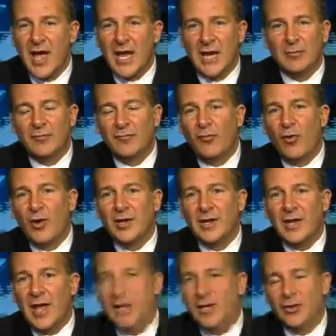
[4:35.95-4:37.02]
And I'm
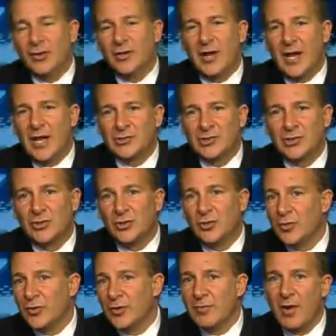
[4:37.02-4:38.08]
avoiding anything that has to
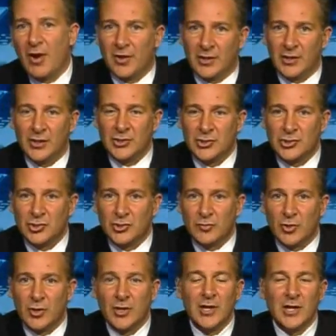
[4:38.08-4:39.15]
do with the American
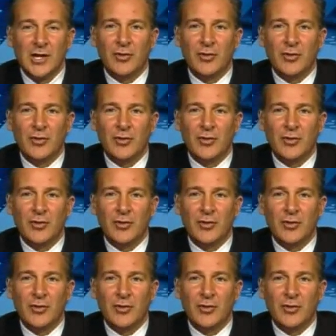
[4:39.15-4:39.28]
consumer.